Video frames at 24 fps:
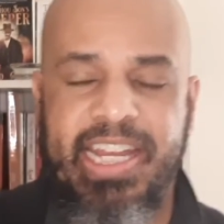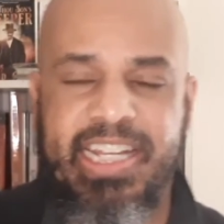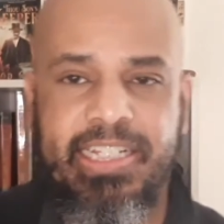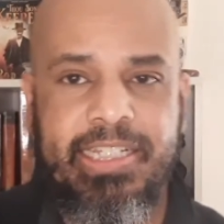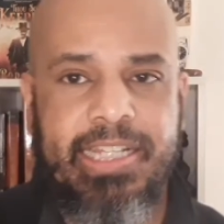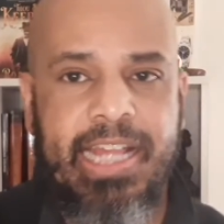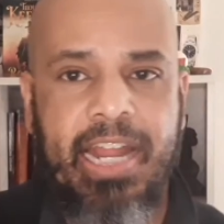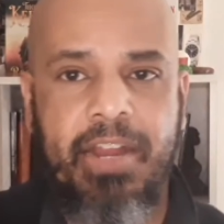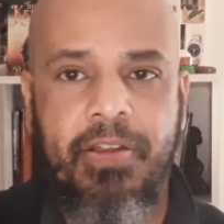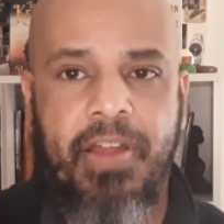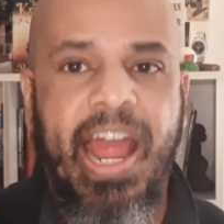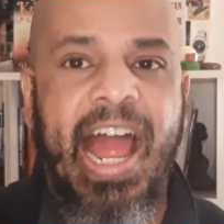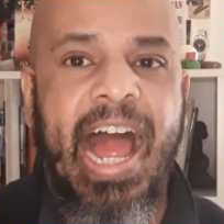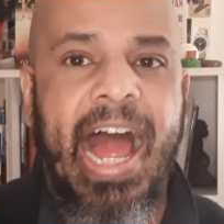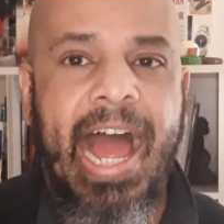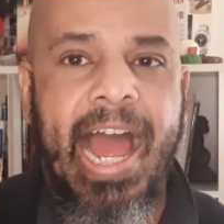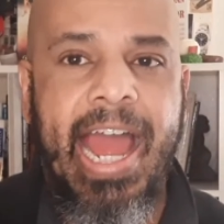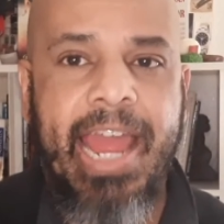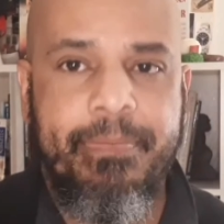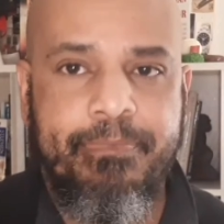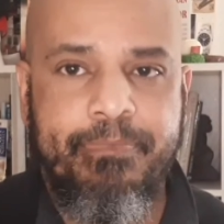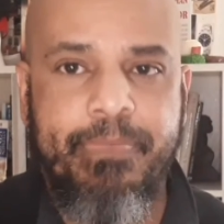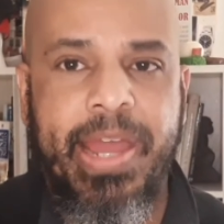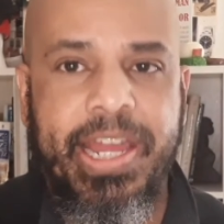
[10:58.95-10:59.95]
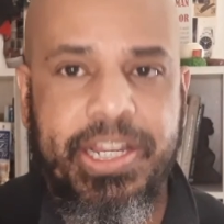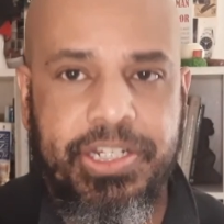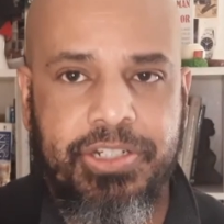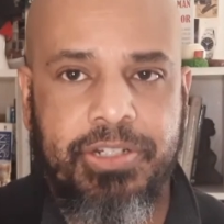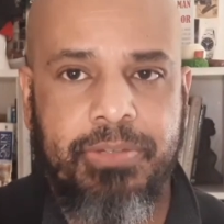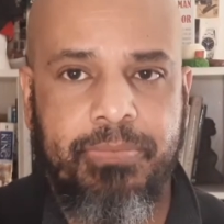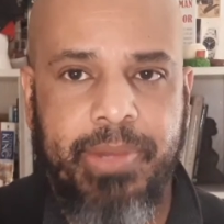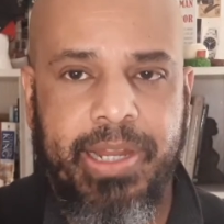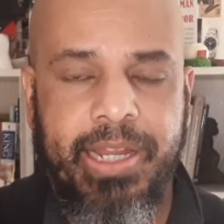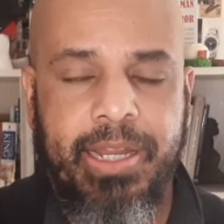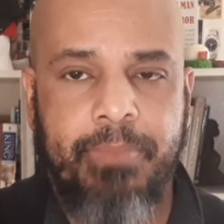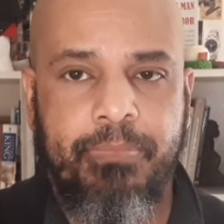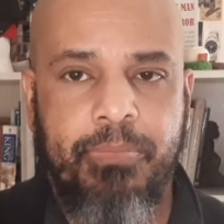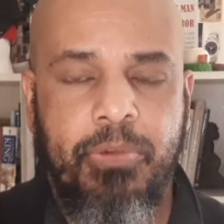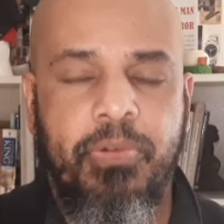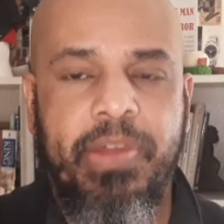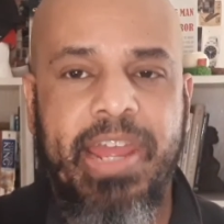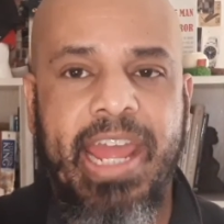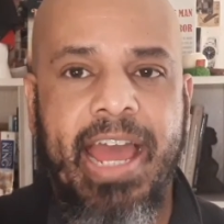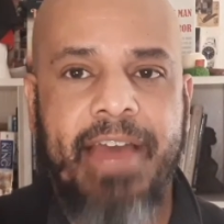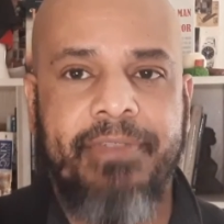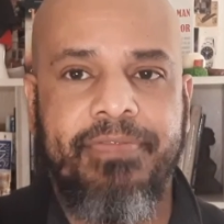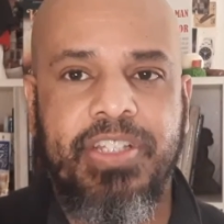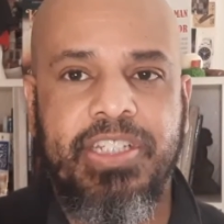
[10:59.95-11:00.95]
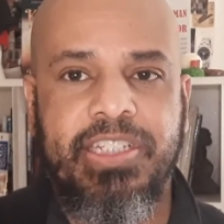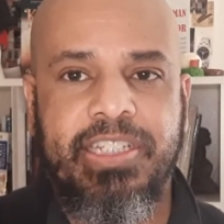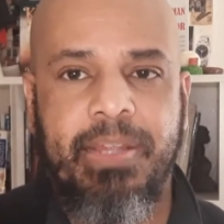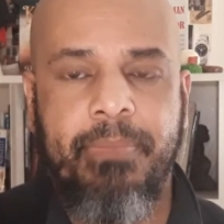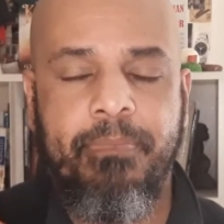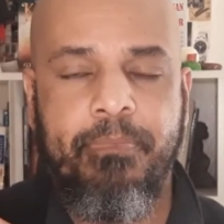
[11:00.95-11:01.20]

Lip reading: It's not a high measurement, but we have this a